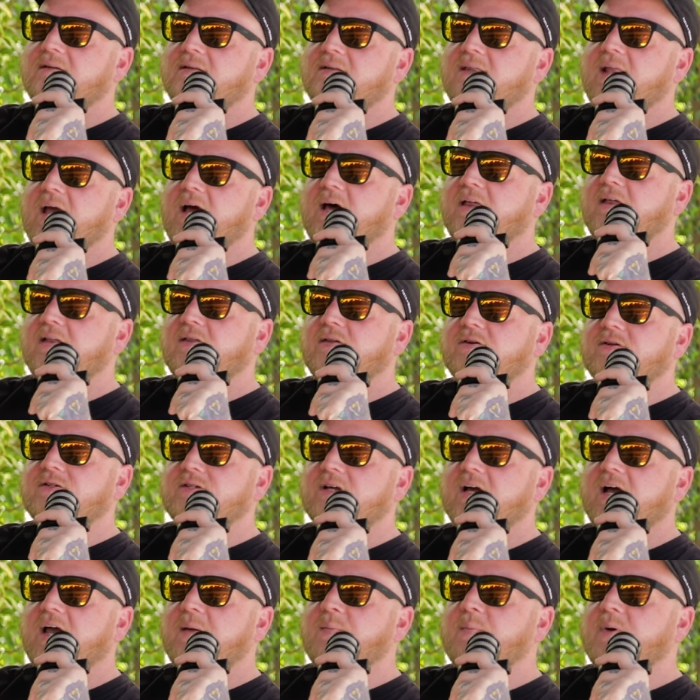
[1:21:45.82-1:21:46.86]
now that
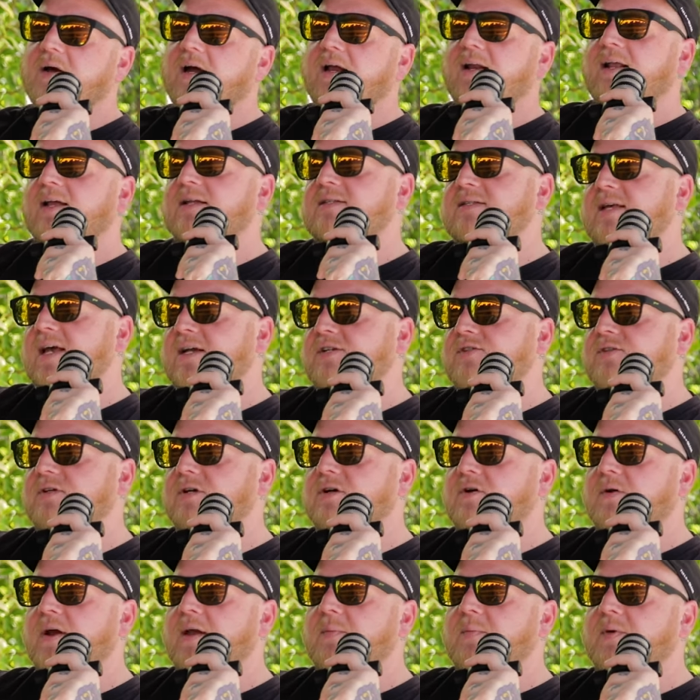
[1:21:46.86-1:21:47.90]
there's a hype behind it, it's
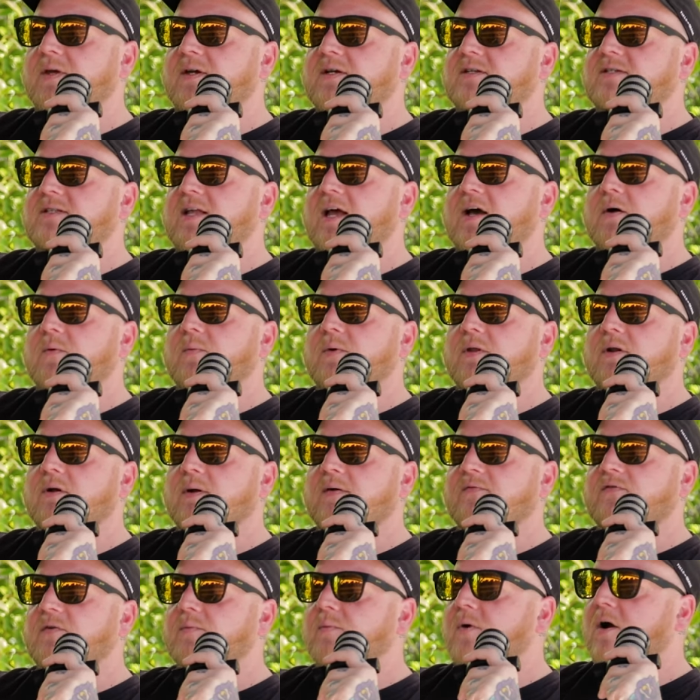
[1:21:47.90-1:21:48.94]
actually great because now we
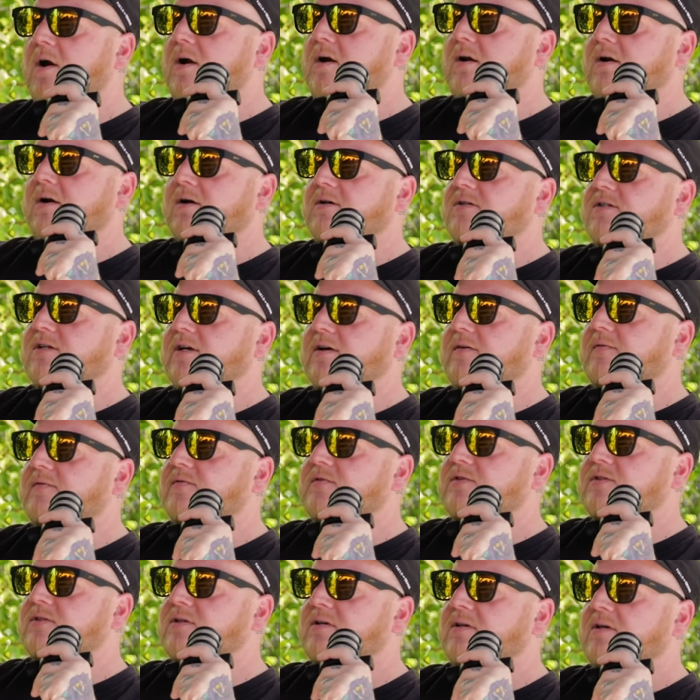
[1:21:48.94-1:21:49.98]
don't have to market
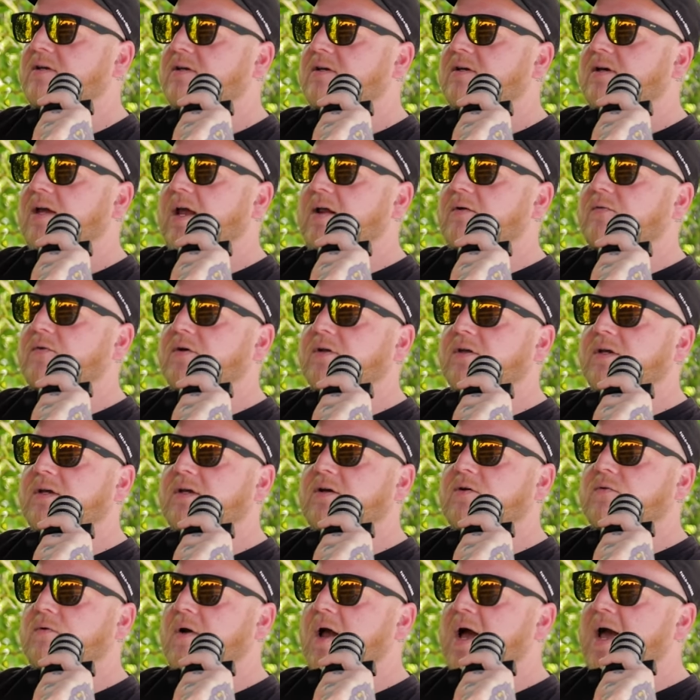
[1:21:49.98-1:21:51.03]
ourselves and really
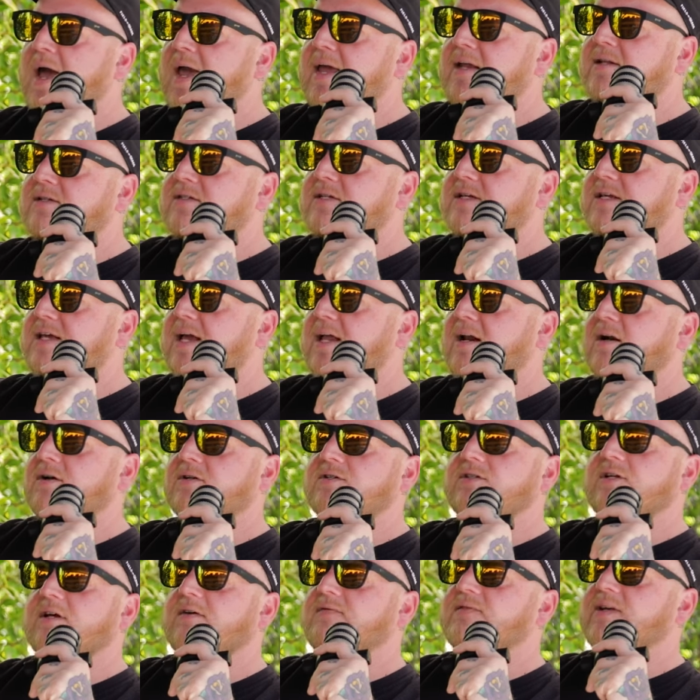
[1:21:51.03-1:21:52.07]
grind to get
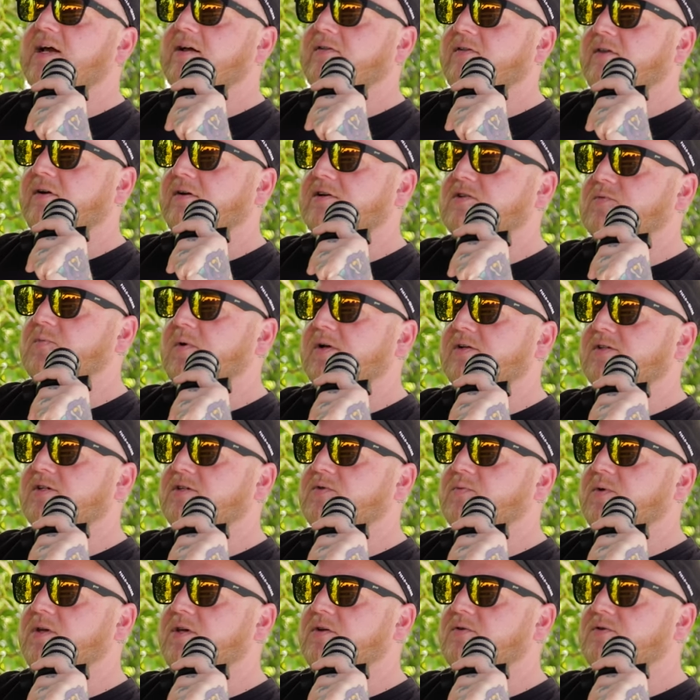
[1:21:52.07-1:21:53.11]
ourselves out there as much
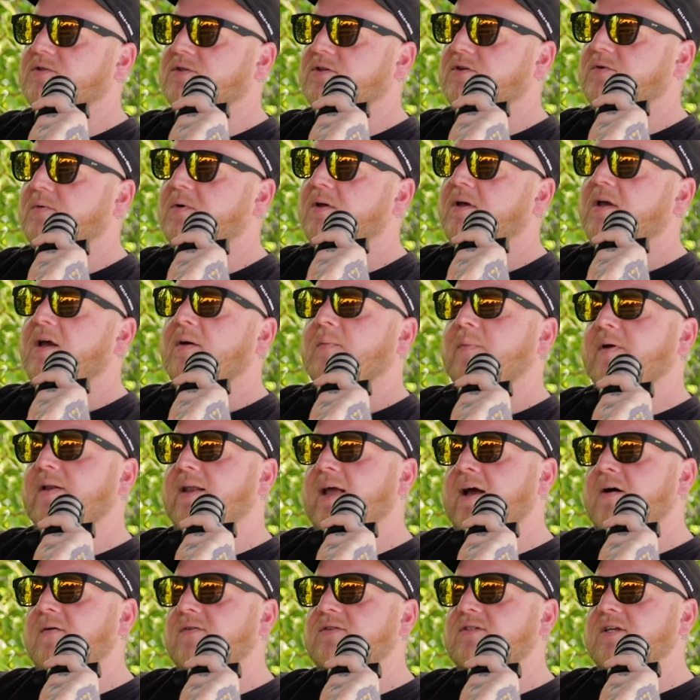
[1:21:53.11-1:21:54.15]
as we used to. Yeah. But
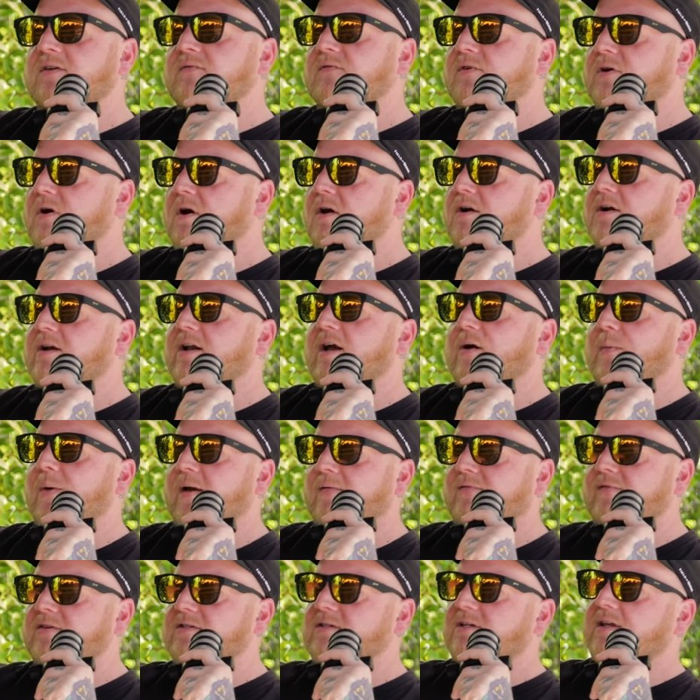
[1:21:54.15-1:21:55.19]
now it's even harder. Now
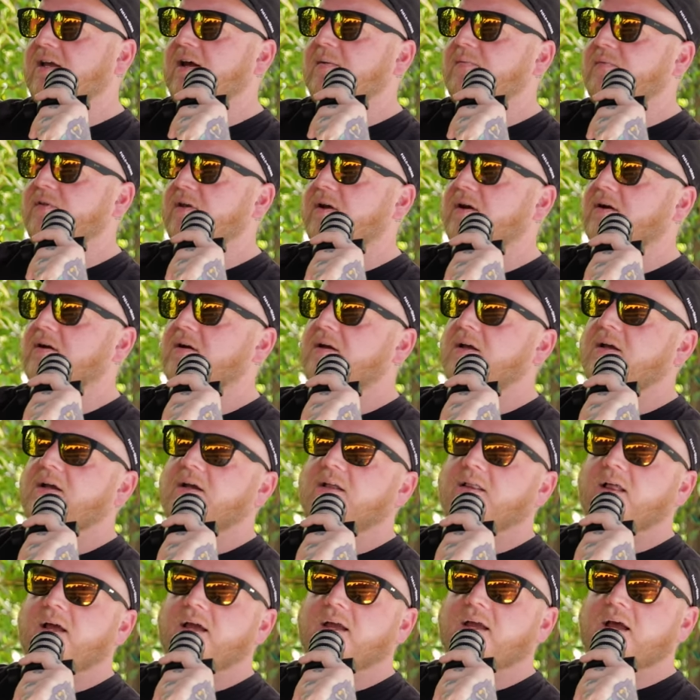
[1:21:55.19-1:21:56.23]
we have to stay up there.
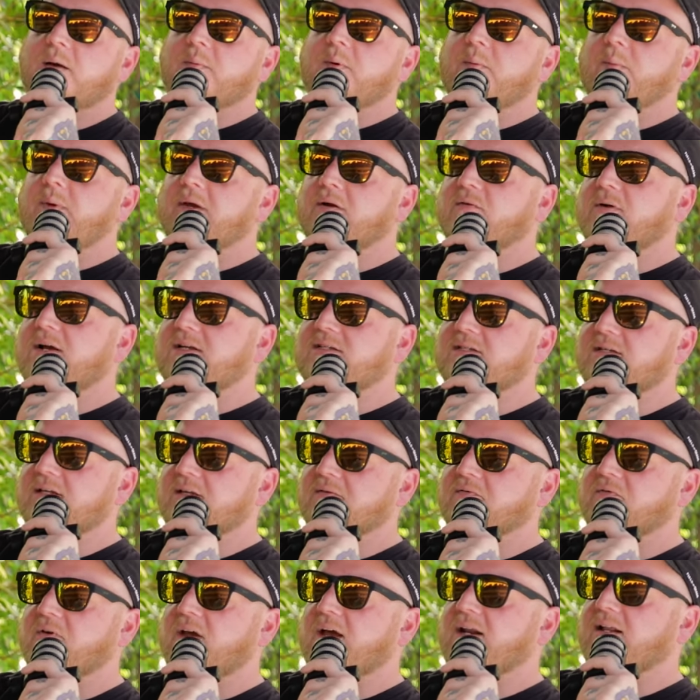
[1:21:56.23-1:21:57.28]
Like I'm a big
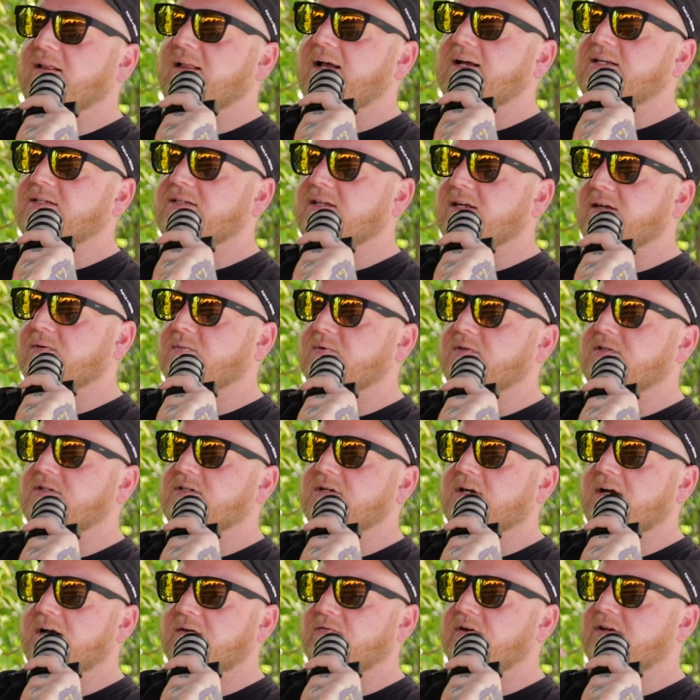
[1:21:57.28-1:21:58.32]
wrestling fan, and last night
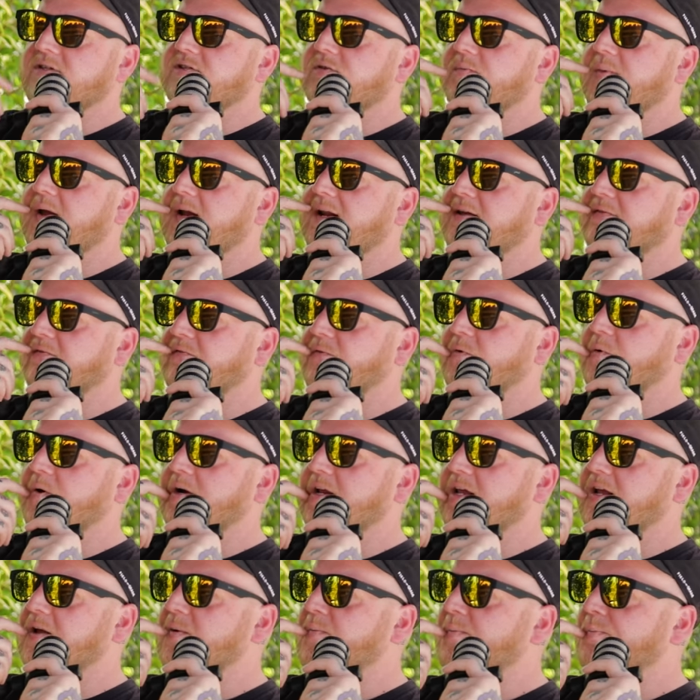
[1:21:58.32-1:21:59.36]
was uh, WrestleMania
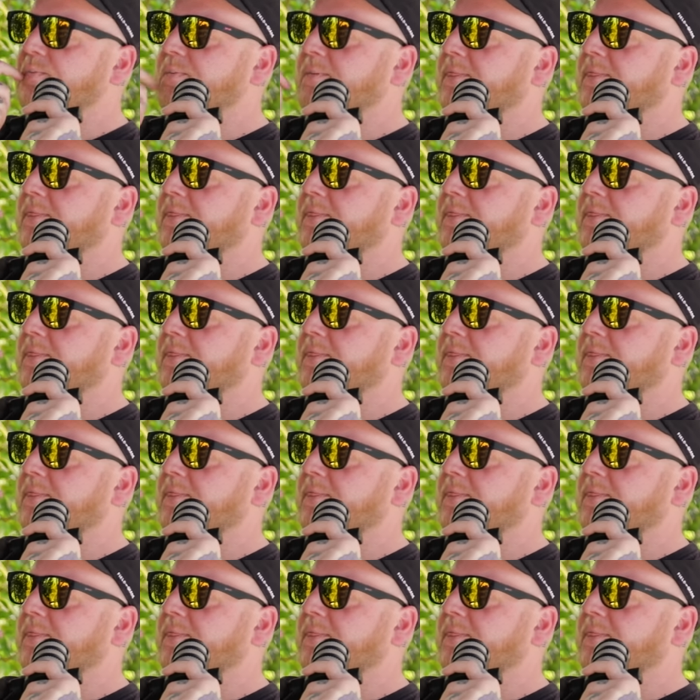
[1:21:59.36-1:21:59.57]
40